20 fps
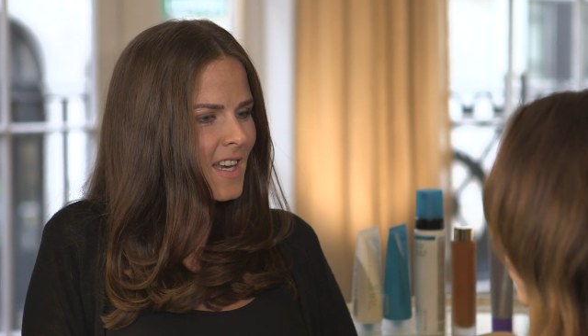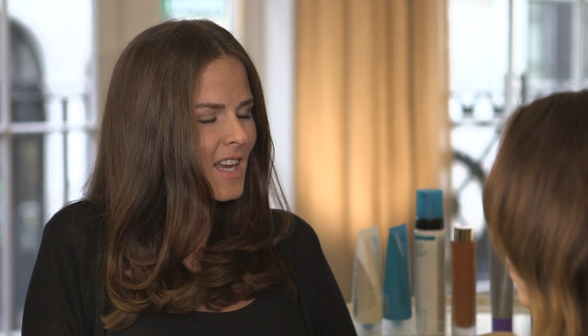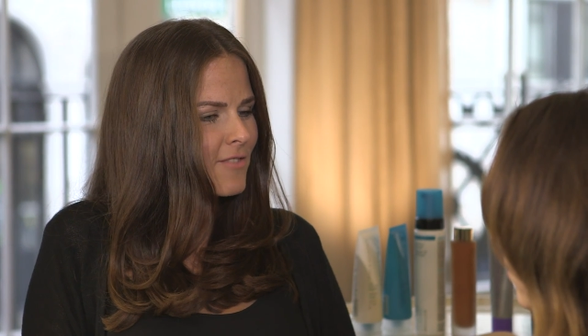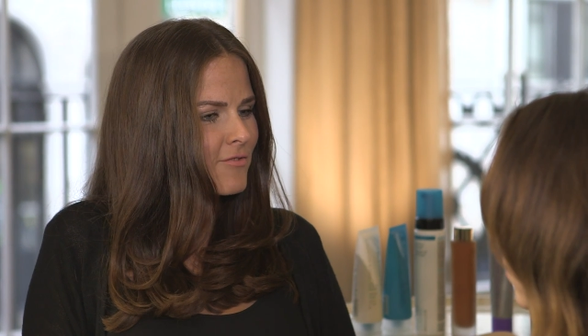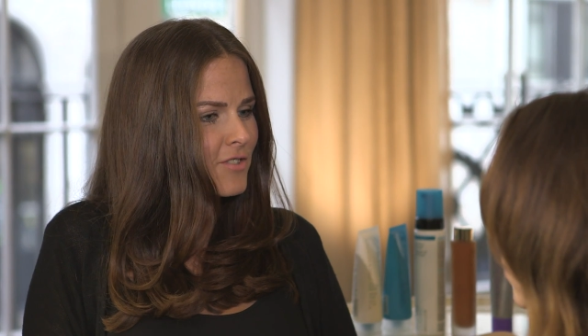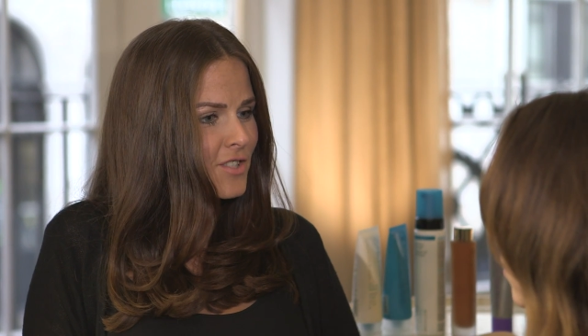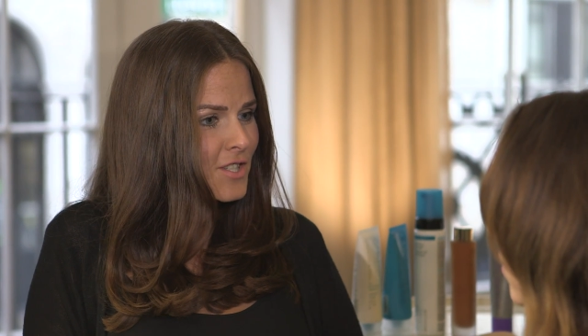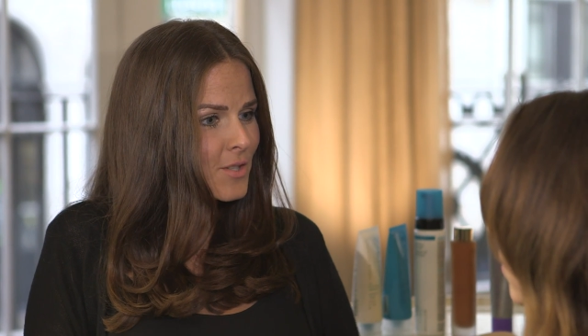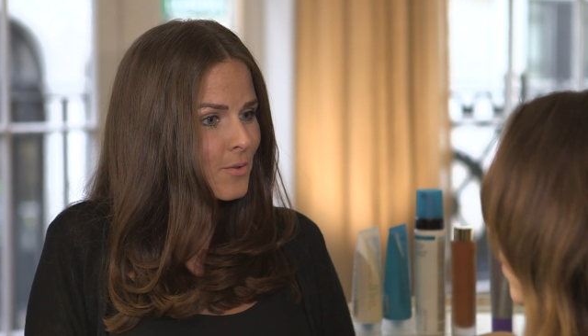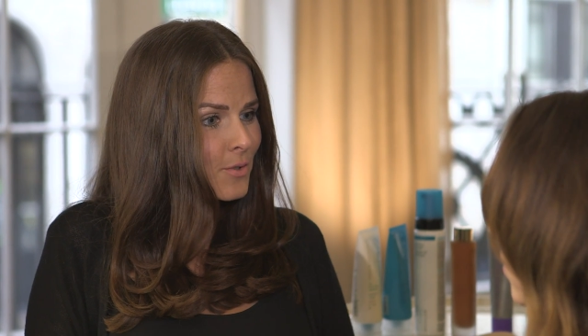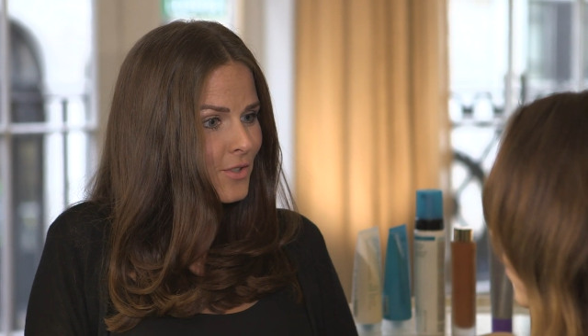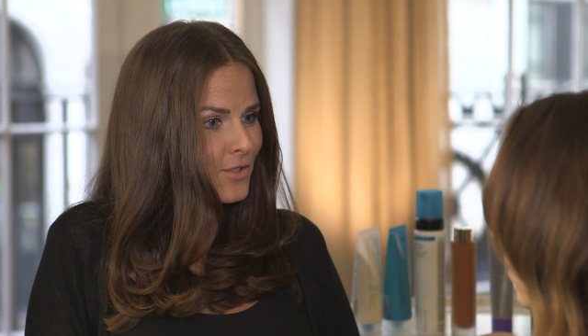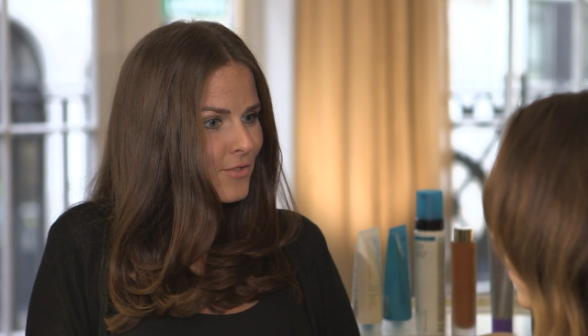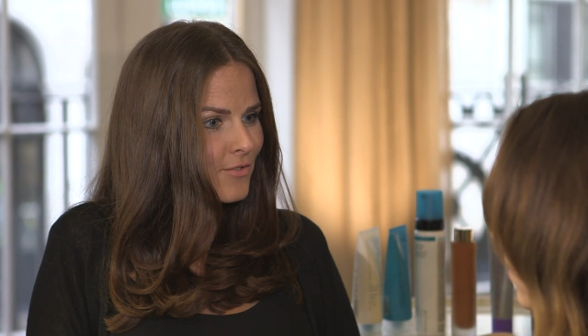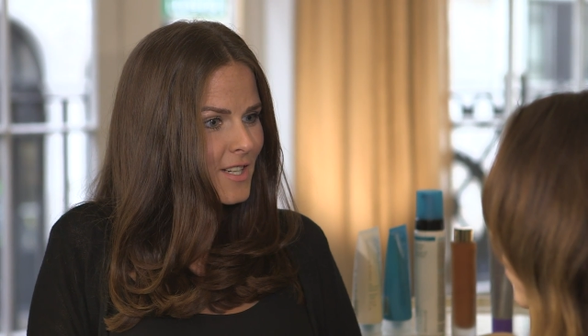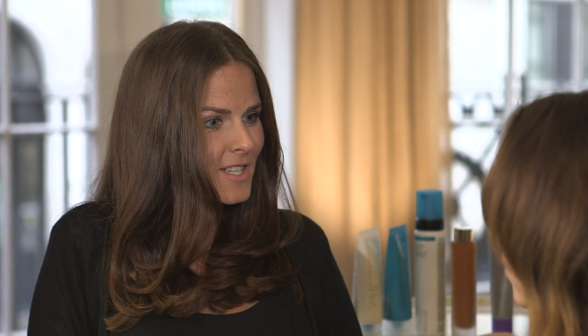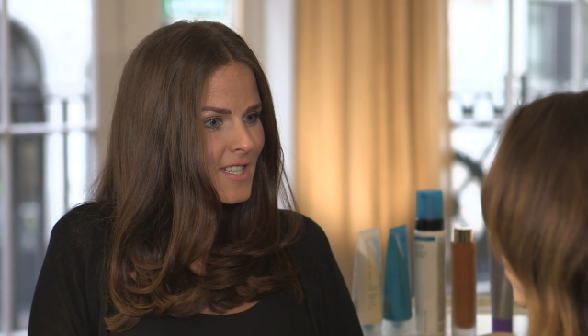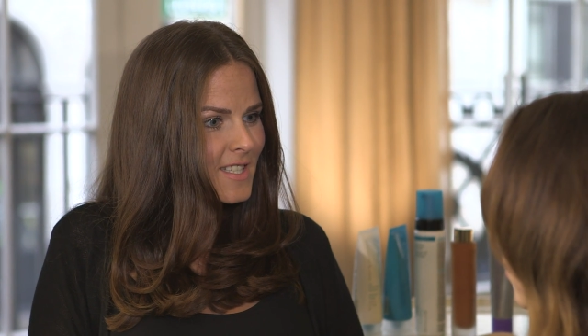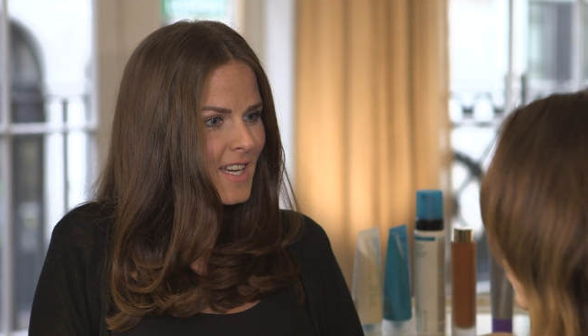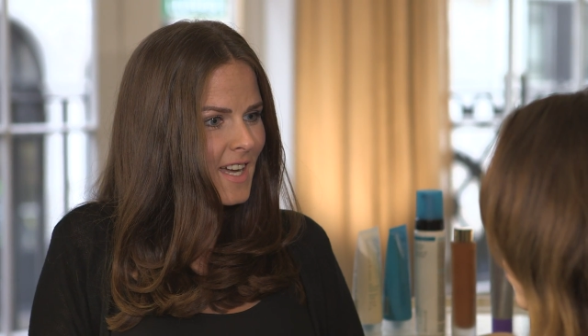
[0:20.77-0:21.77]
every 2 or
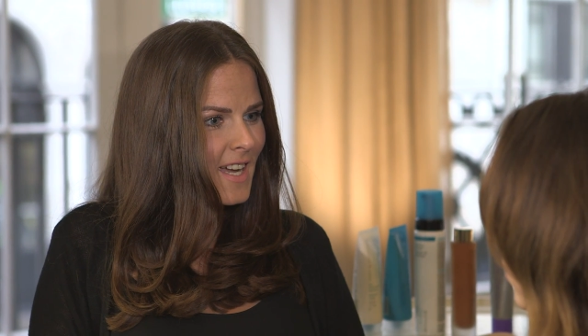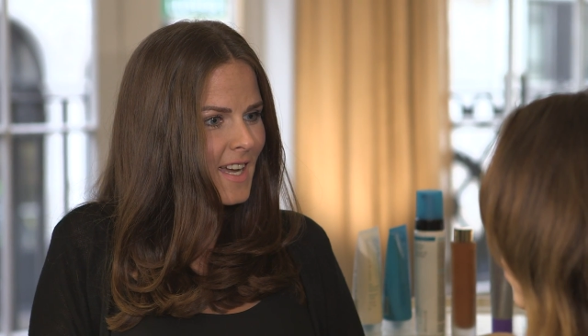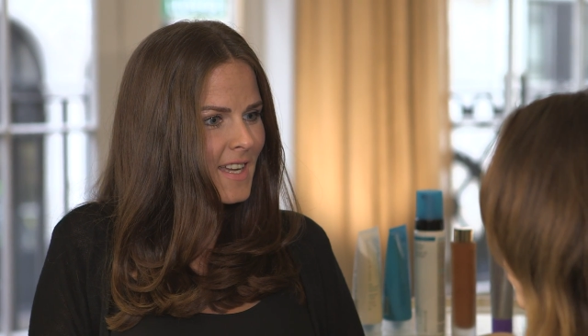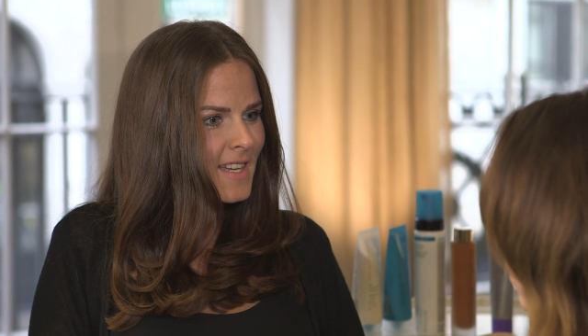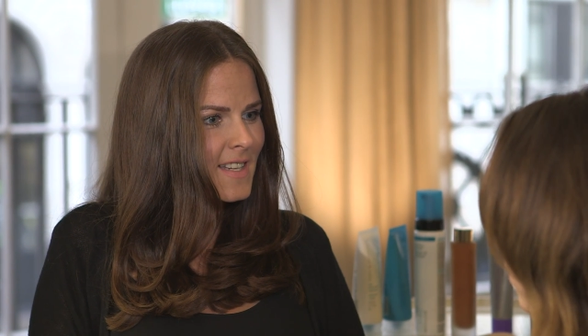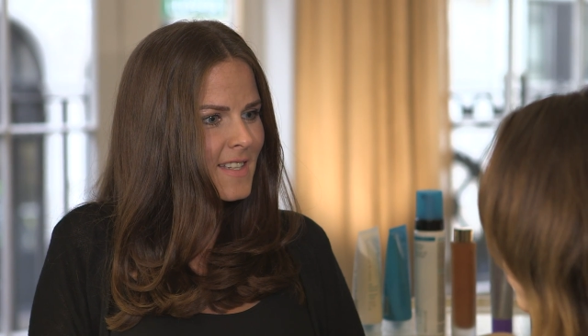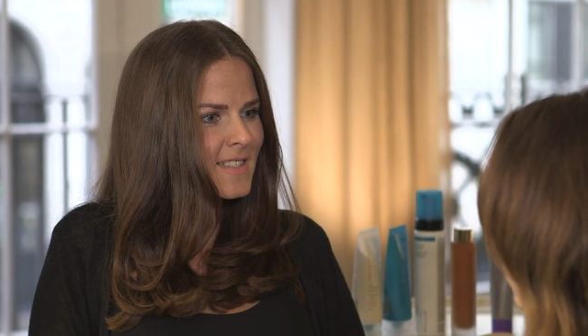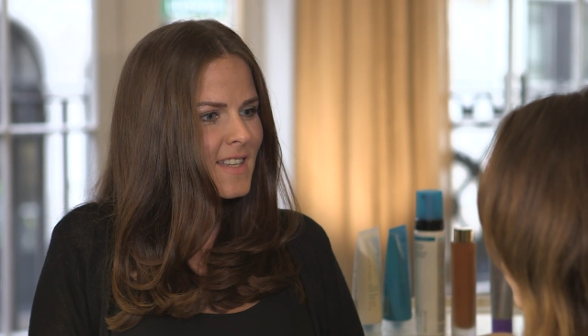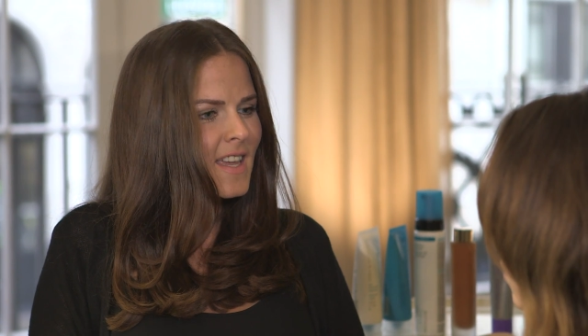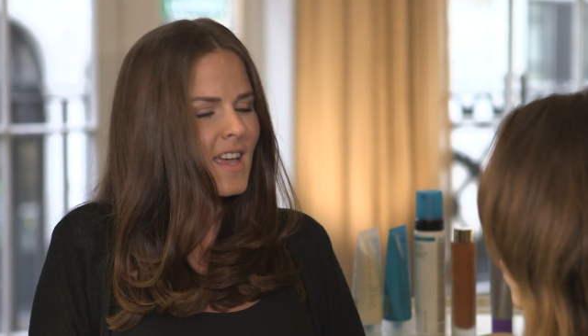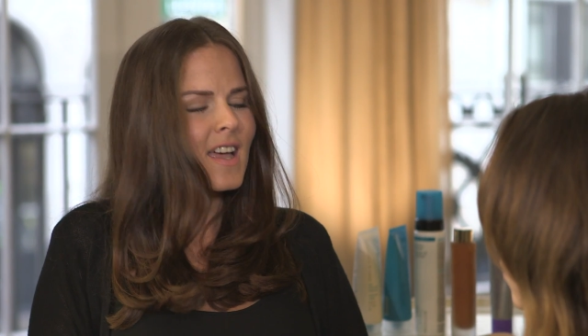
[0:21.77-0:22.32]
3 days